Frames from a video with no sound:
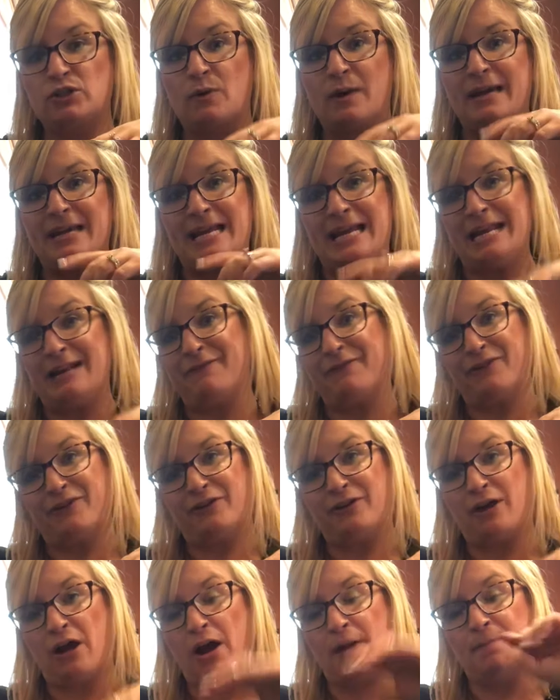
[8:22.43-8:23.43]
So I heat it
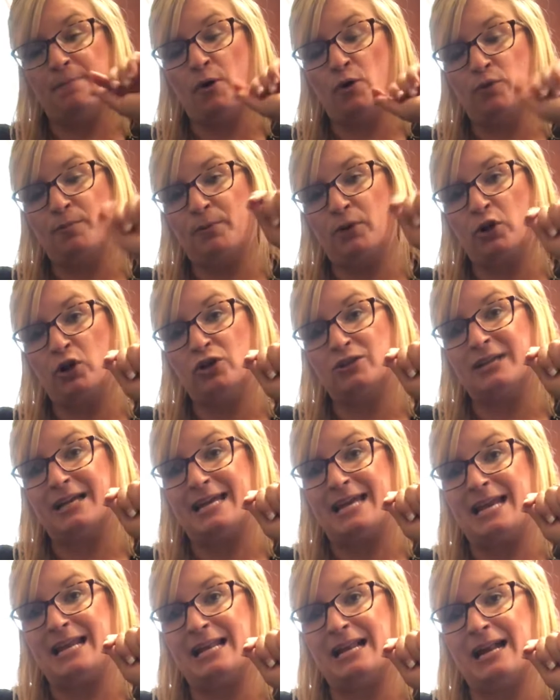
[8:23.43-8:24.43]
on both burners. I
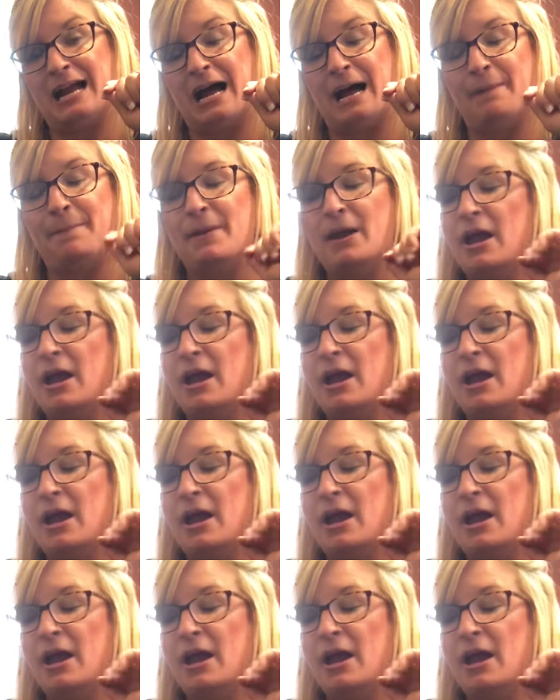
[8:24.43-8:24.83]
heat it up